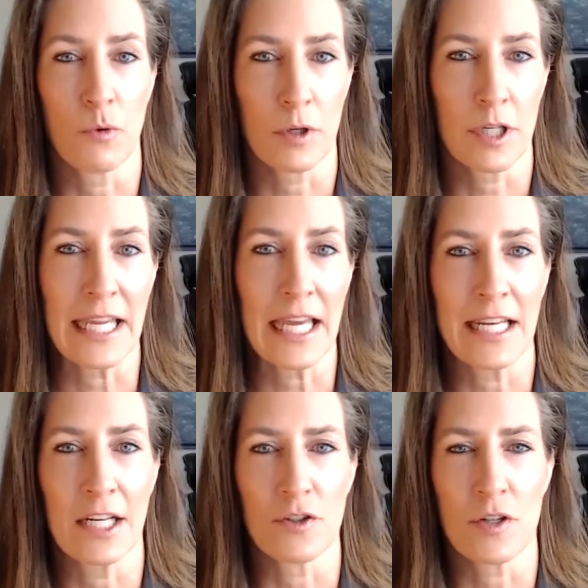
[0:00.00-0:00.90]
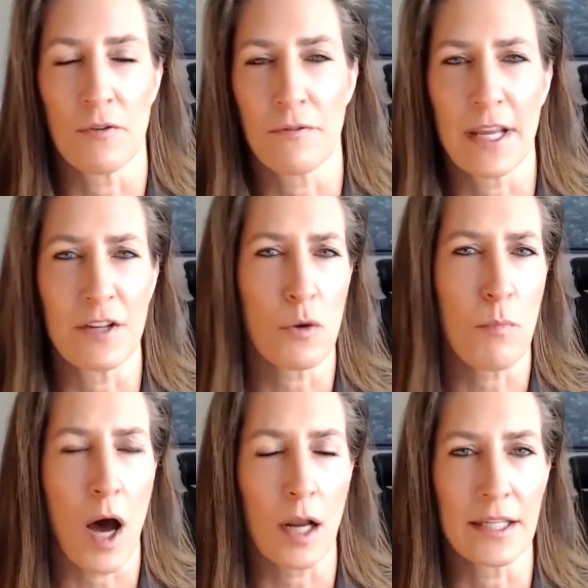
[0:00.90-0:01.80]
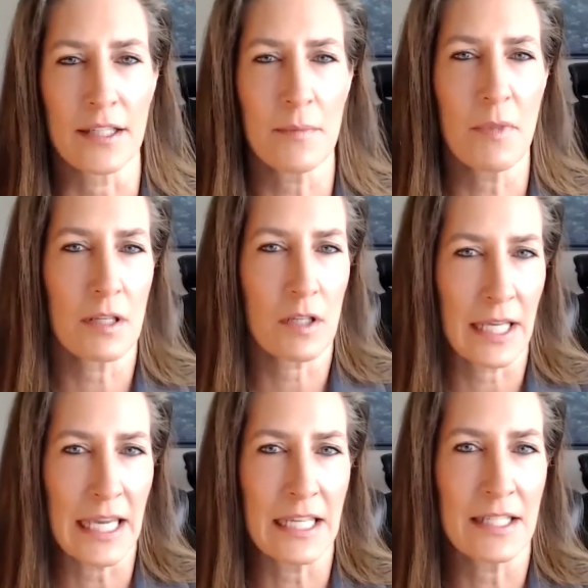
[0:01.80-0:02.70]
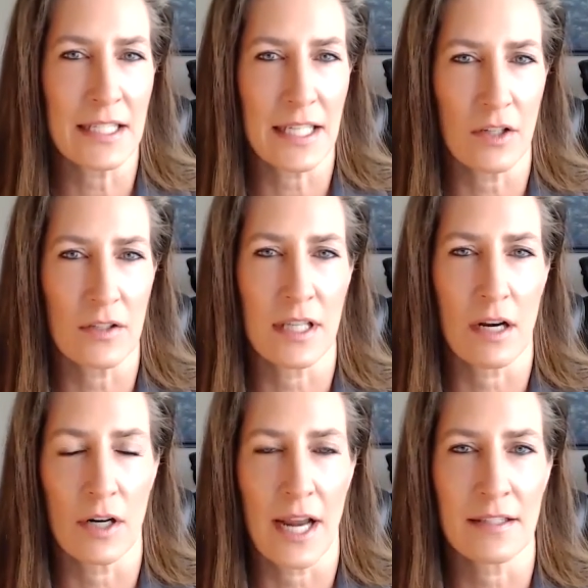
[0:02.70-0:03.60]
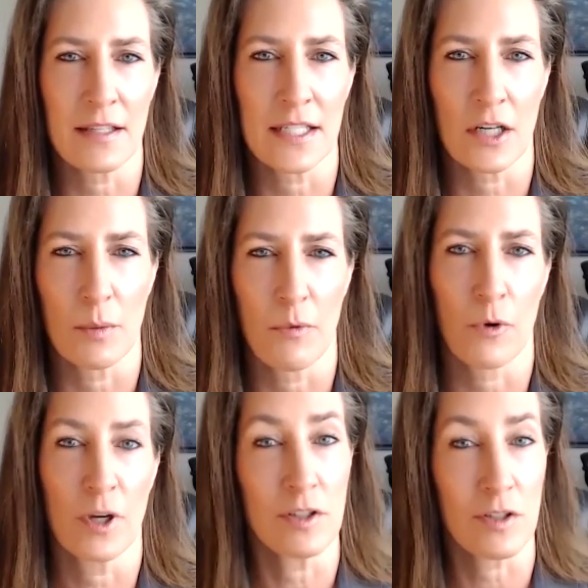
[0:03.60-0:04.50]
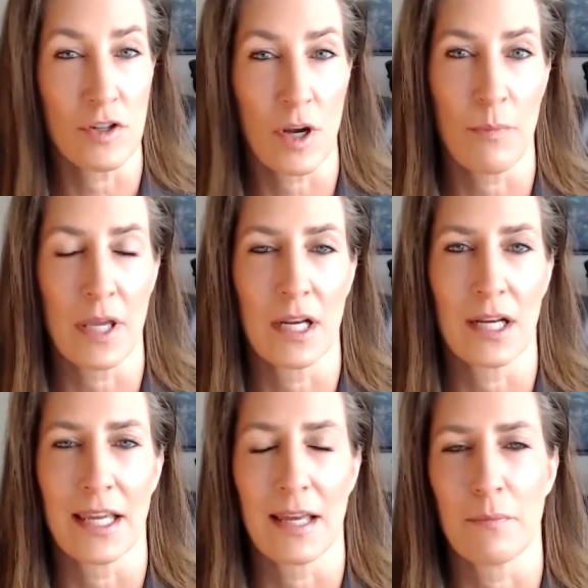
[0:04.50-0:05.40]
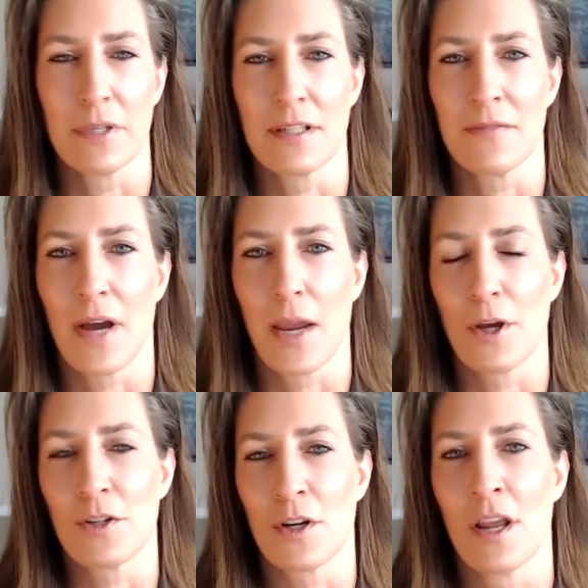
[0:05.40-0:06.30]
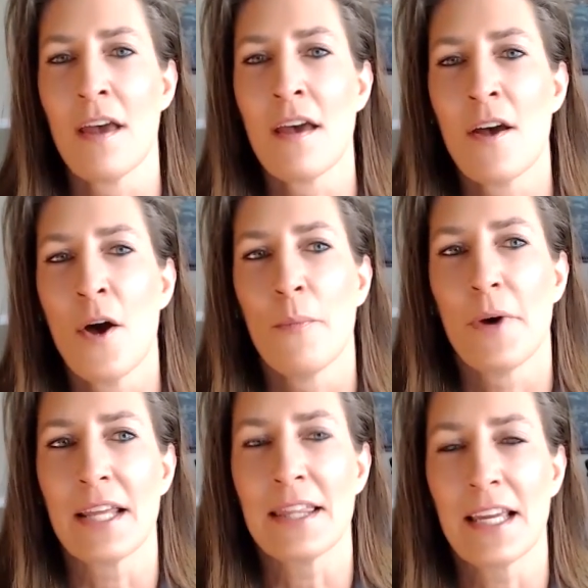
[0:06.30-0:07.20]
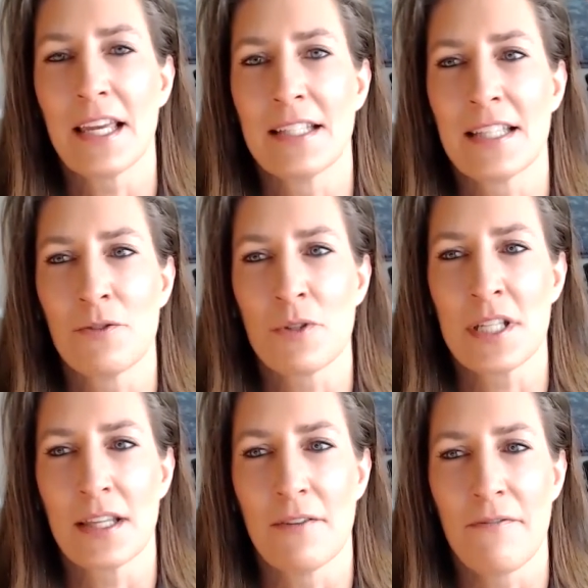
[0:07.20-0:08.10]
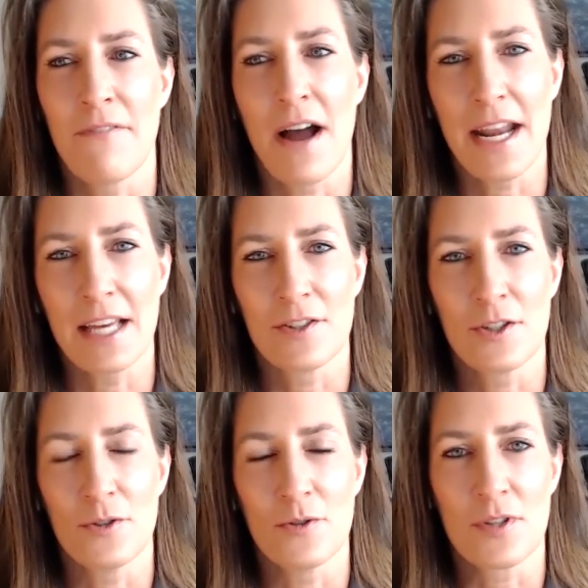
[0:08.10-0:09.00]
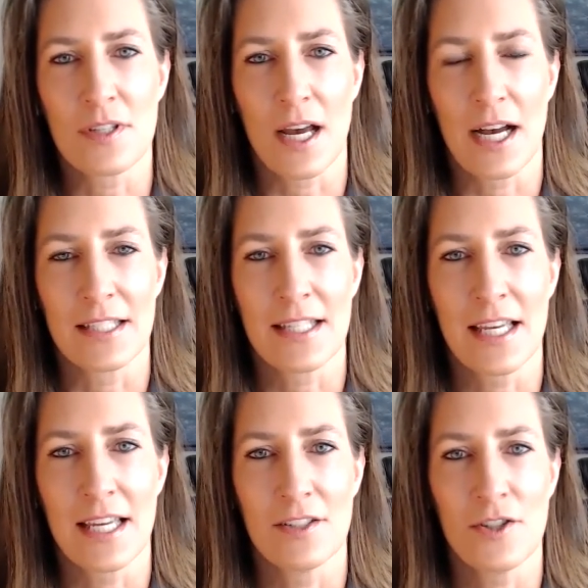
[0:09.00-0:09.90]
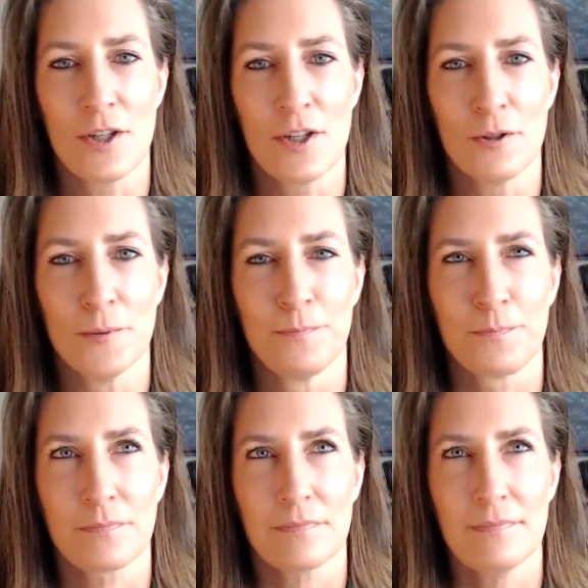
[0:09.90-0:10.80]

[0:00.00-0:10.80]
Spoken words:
in order to get here. So financial modeling, some of the key skills that are necessary before you can just jump in and get business valuation. But I think it's interesting, the finance students tend to